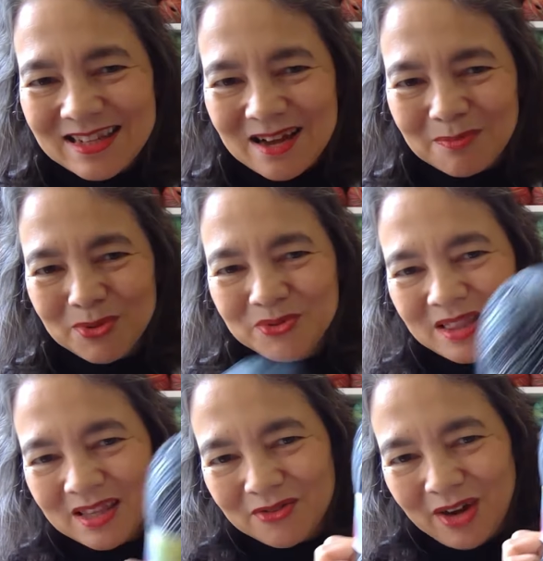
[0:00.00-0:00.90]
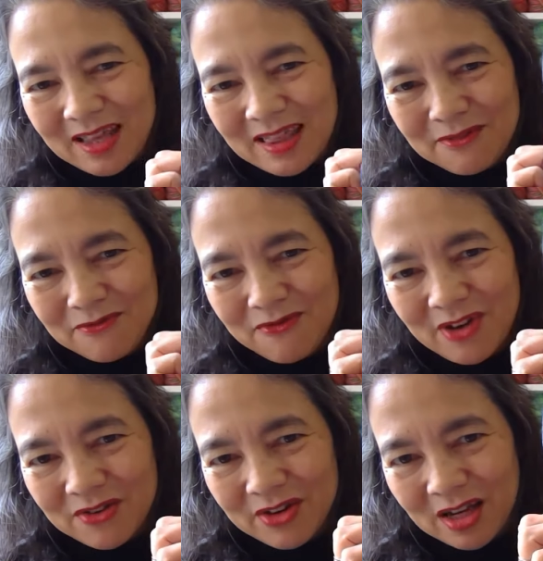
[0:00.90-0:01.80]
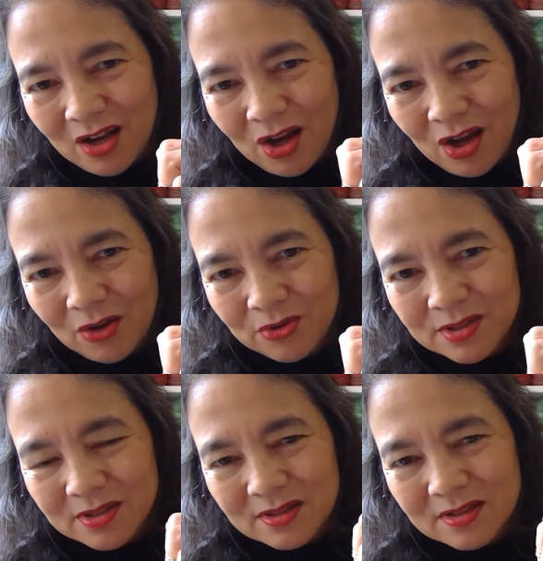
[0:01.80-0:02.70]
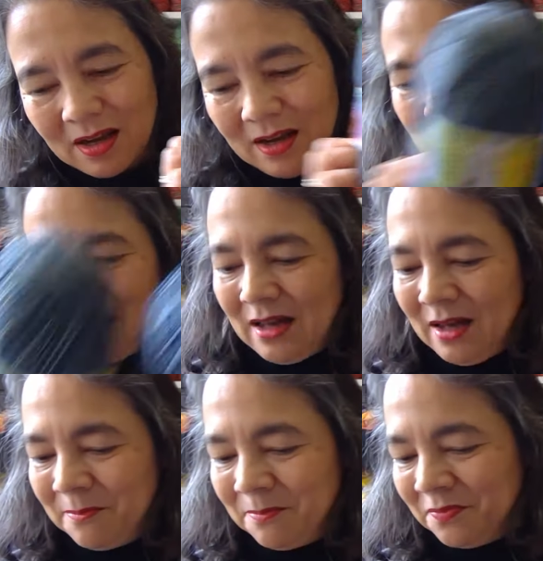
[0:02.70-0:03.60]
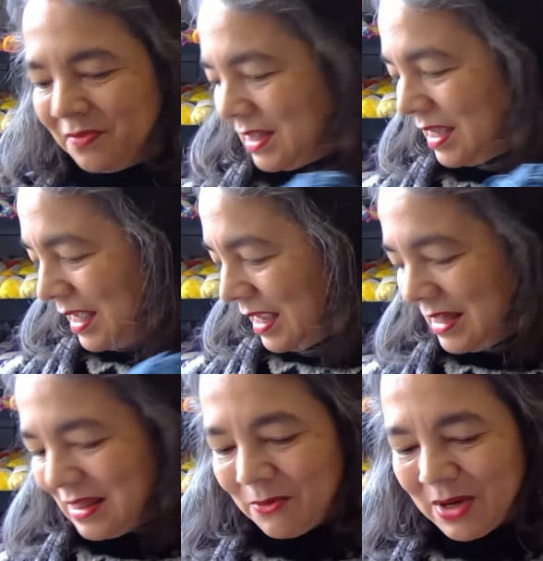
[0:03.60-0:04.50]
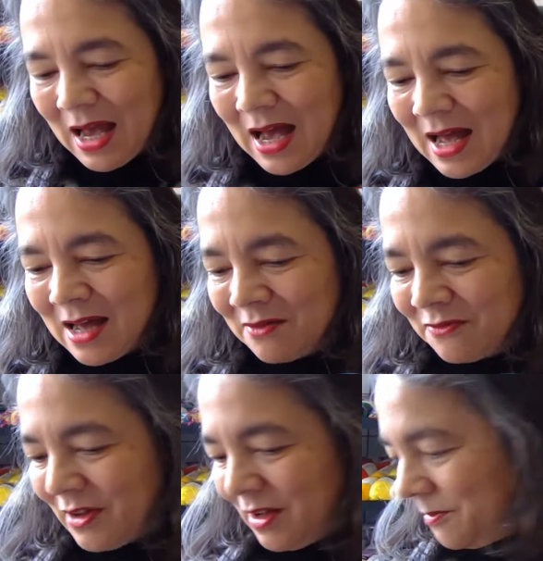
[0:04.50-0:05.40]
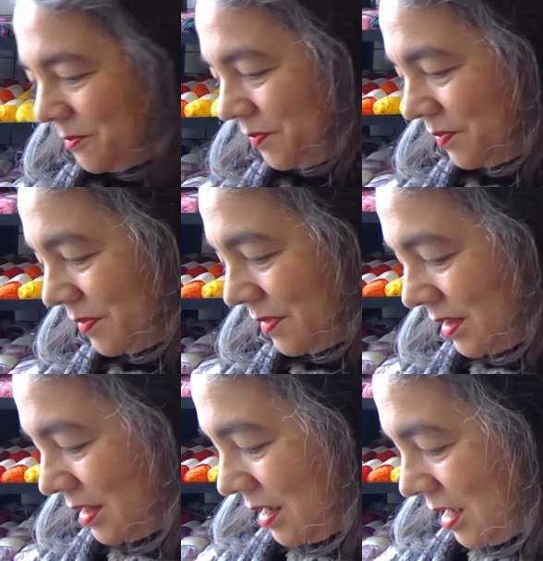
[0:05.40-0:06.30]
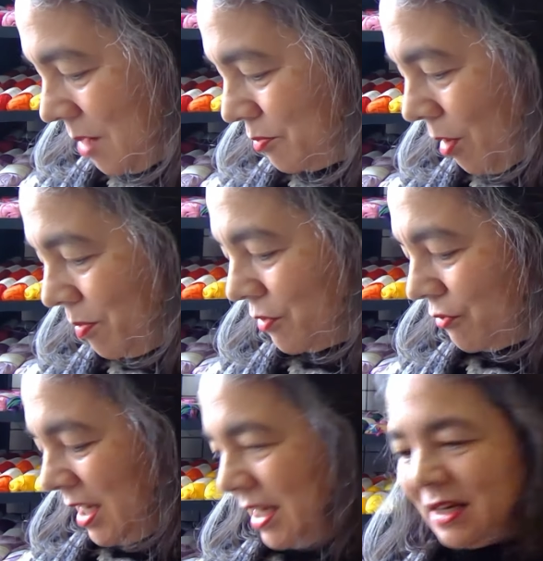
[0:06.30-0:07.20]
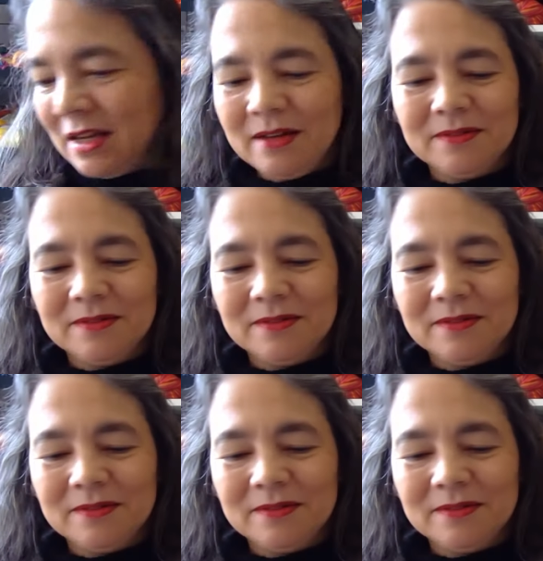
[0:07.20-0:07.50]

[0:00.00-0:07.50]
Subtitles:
dark blue and the gray, they're very close. And then we have a proper green,